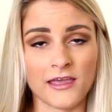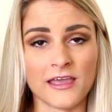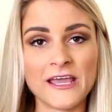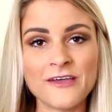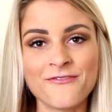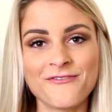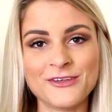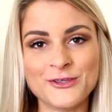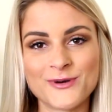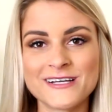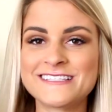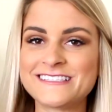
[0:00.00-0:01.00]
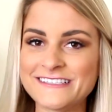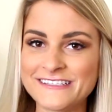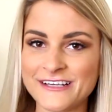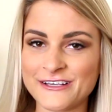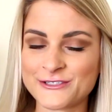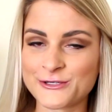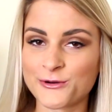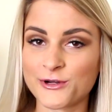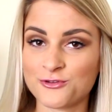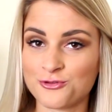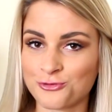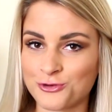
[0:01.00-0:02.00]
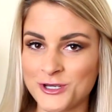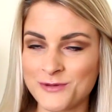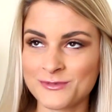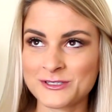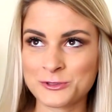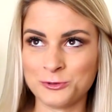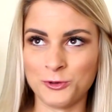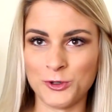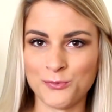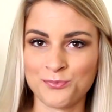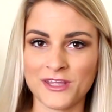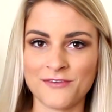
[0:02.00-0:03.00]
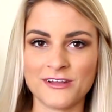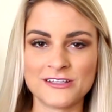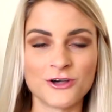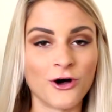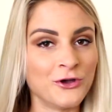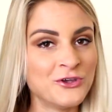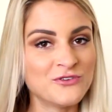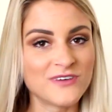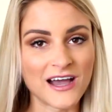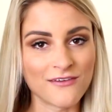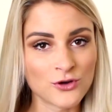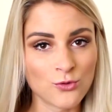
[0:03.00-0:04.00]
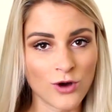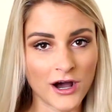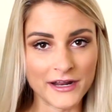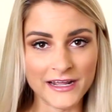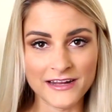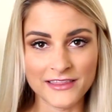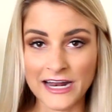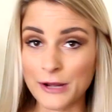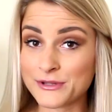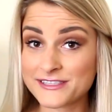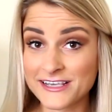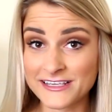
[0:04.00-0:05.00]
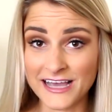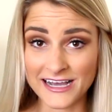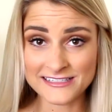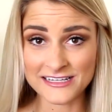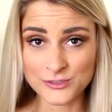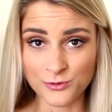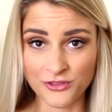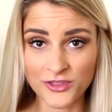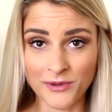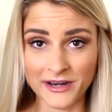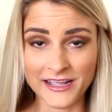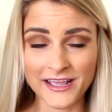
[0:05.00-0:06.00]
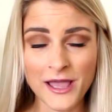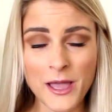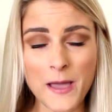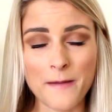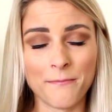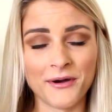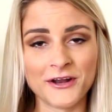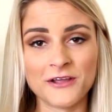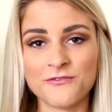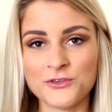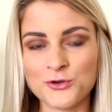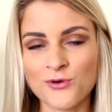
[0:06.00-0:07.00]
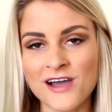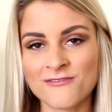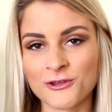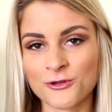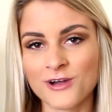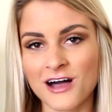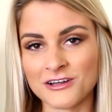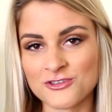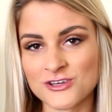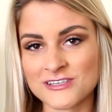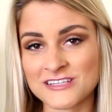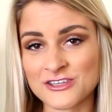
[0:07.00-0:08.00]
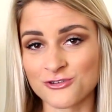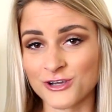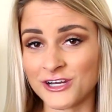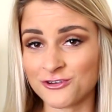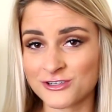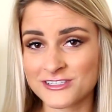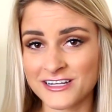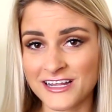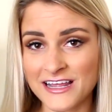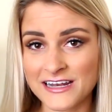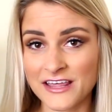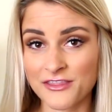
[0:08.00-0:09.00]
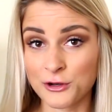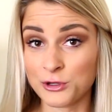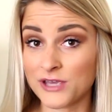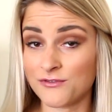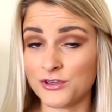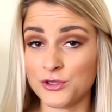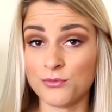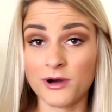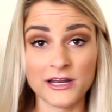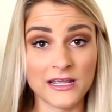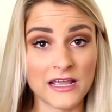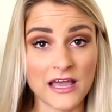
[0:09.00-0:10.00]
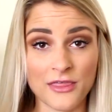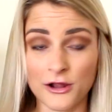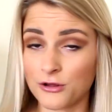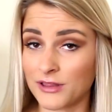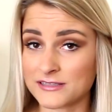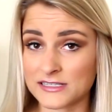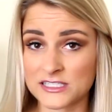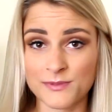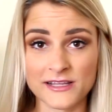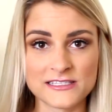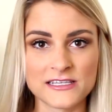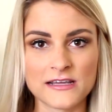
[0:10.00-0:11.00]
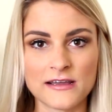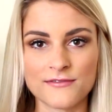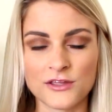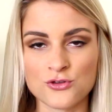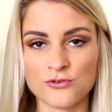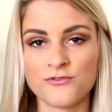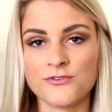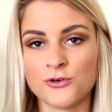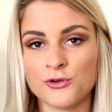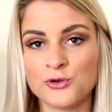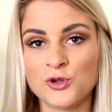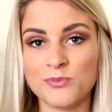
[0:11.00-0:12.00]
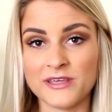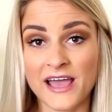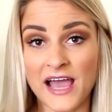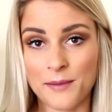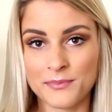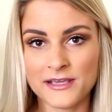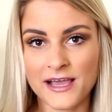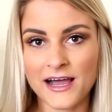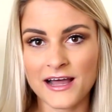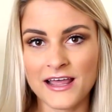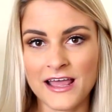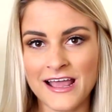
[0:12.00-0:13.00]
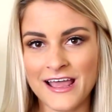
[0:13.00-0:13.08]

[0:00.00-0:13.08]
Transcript: If USC is your dream school, if it's all you've ever wanted, then I would say yes, it's worth the money. But if you have other colleges that you're interested in, that are giving you money, that are less expensive, that you feel you could be happy at,